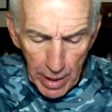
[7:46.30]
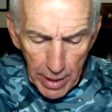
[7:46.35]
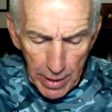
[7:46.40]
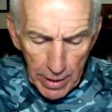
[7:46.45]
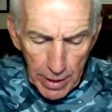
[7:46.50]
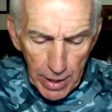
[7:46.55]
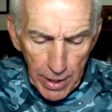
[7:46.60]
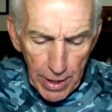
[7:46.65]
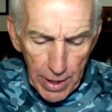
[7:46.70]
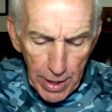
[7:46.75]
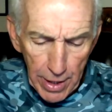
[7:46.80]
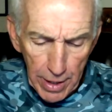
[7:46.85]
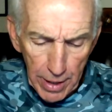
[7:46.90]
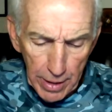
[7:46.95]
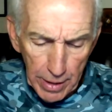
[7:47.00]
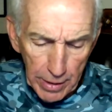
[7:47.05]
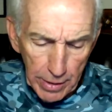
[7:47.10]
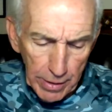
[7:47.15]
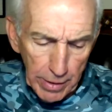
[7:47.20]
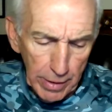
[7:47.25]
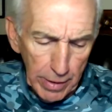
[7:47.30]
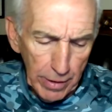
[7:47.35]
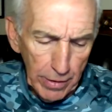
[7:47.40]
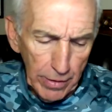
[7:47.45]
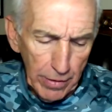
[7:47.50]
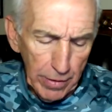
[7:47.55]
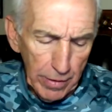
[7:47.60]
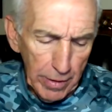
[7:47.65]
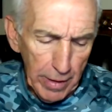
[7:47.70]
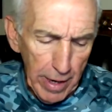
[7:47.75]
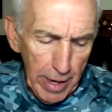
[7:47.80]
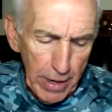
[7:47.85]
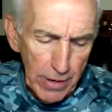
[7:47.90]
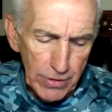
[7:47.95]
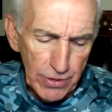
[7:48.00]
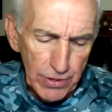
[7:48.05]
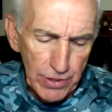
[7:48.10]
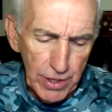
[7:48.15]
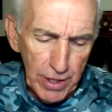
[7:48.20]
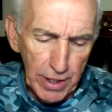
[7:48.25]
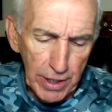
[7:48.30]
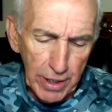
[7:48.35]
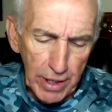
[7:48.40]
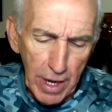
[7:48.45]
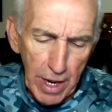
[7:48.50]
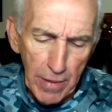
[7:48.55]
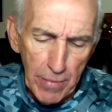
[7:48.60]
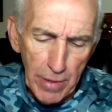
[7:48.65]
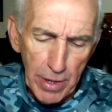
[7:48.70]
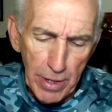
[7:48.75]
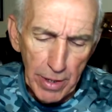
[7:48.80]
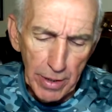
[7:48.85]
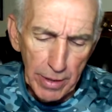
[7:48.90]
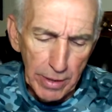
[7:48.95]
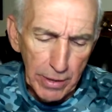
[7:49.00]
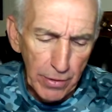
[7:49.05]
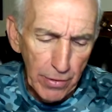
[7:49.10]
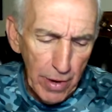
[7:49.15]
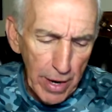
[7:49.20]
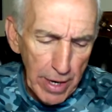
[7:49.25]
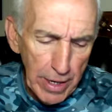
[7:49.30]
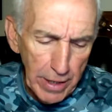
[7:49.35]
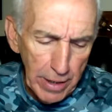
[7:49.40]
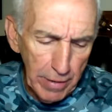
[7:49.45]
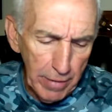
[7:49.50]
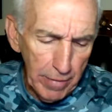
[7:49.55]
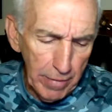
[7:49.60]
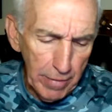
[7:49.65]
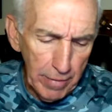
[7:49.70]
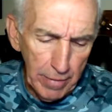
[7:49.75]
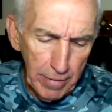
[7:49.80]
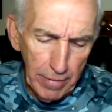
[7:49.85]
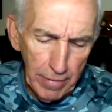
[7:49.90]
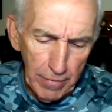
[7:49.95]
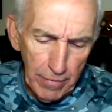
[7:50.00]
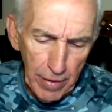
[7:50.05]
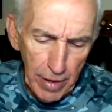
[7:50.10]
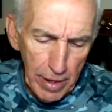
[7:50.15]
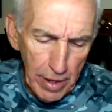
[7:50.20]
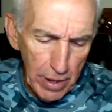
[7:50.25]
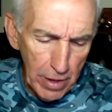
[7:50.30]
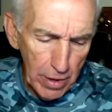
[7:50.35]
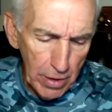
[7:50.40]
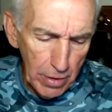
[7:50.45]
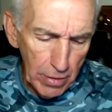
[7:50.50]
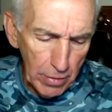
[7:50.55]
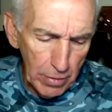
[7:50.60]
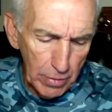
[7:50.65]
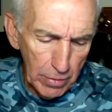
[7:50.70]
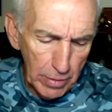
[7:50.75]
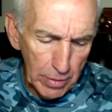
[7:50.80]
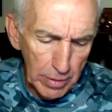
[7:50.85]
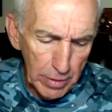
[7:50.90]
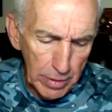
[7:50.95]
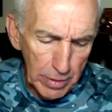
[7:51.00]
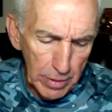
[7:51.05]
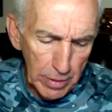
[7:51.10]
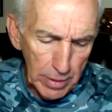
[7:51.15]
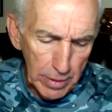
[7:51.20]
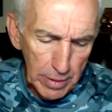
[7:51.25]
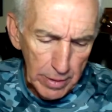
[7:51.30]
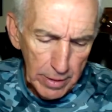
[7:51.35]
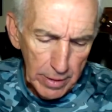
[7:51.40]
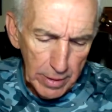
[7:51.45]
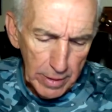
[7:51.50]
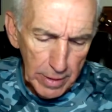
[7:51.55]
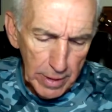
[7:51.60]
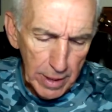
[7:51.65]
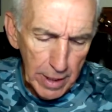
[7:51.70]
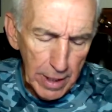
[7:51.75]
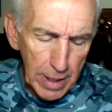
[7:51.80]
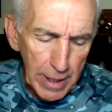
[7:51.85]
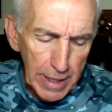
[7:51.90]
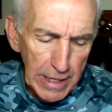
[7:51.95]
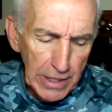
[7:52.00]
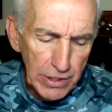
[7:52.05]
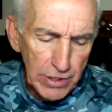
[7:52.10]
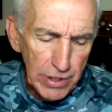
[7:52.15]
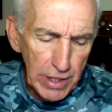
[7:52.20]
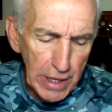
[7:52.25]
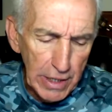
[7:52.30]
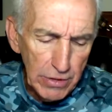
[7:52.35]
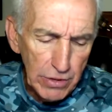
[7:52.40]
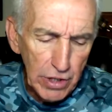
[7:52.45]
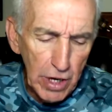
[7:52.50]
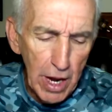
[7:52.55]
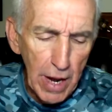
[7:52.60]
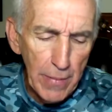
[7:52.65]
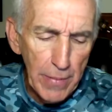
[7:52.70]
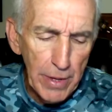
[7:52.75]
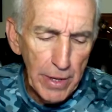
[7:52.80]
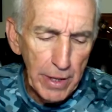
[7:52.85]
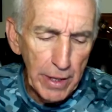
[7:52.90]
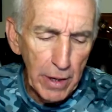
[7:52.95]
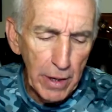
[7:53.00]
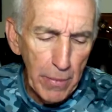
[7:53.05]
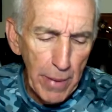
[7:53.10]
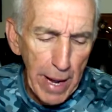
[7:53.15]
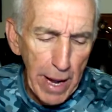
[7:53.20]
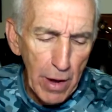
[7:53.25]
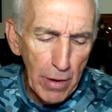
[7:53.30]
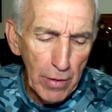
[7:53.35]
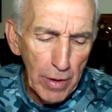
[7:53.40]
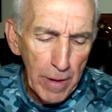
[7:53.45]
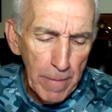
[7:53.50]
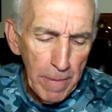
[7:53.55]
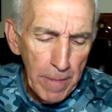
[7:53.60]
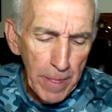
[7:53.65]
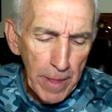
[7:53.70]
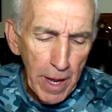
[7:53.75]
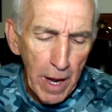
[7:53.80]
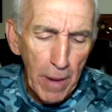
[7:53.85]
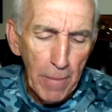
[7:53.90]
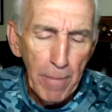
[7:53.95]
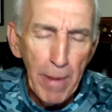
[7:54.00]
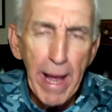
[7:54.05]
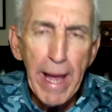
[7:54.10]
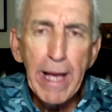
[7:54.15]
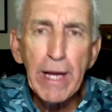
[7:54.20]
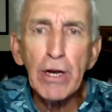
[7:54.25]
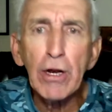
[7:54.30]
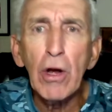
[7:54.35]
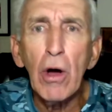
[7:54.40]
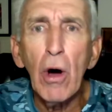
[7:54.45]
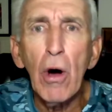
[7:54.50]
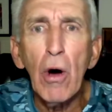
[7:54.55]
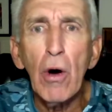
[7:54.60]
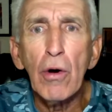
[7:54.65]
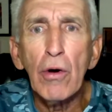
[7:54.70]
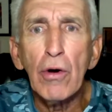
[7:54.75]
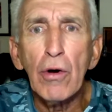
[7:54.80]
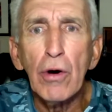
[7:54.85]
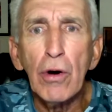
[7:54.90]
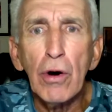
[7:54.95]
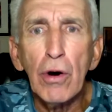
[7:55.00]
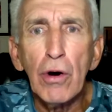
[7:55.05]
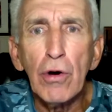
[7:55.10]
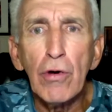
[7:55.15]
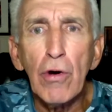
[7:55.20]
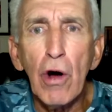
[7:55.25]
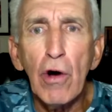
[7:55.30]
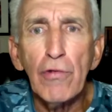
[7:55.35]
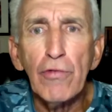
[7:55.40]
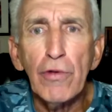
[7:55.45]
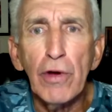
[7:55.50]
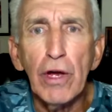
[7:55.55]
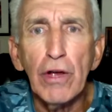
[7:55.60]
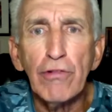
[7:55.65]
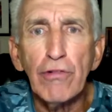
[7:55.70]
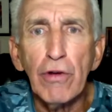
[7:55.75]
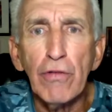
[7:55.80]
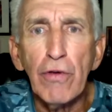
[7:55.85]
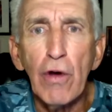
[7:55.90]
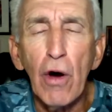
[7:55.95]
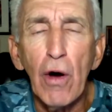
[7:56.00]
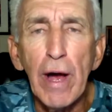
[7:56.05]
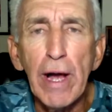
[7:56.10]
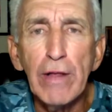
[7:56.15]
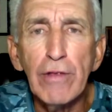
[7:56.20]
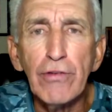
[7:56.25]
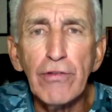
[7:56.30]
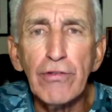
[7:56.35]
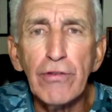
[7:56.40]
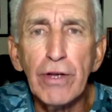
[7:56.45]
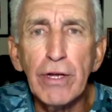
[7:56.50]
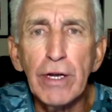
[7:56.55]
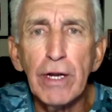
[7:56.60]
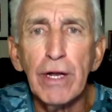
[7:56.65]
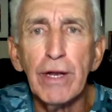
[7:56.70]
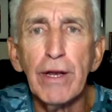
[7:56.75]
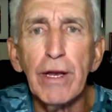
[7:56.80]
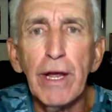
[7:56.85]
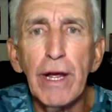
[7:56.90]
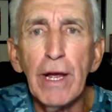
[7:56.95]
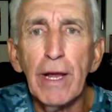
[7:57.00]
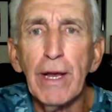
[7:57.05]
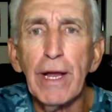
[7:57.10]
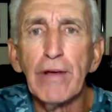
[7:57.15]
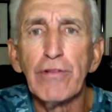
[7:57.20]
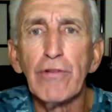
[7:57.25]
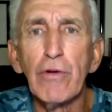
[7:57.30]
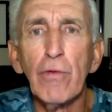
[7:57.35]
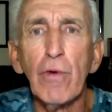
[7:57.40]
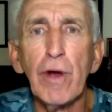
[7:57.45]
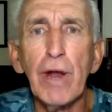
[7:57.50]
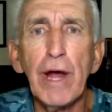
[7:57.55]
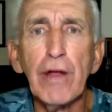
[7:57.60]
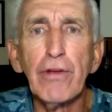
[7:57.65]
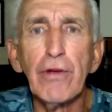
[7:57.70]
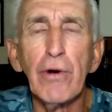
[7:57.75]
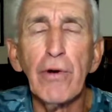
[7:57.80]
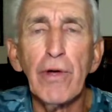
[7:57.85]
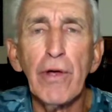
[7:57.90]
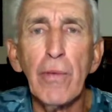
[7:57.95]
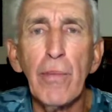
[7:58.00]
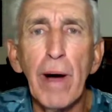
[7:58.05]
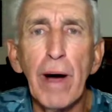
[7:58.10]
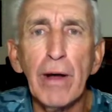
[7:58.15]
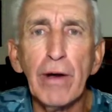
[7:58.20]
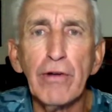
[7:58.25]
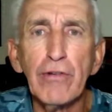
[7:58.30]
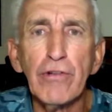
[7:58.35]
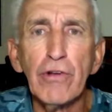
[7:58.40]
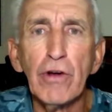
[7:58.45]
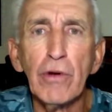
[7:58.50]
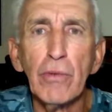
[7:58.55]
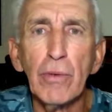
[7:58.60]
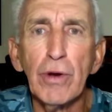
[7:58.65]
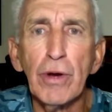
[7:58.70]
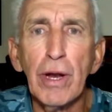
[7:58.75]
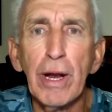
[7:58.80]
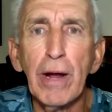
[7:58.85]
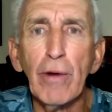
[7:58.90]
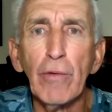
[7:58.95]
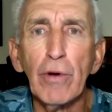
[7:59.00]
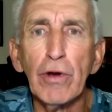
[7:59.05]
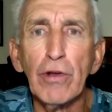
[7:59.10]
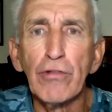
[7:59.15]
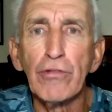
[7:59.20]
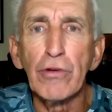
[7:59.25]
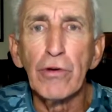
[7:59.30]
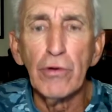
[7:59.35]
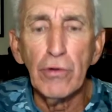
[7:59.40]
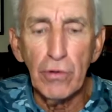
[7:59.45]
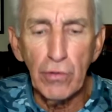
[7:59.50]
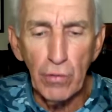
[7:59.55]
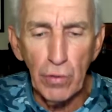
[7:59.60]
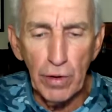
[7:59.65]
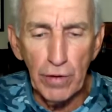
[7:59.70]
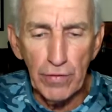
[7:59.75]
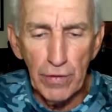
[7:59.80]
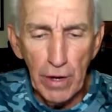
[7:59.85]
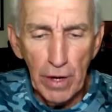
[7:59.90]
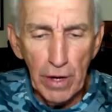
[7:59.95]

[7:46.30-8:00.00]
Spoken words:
And Airstick commented, great video. He's commenting about a man called Crawfish. If y'all hadn't seen it, that's the one I told you about, a gentleman that I went to school with,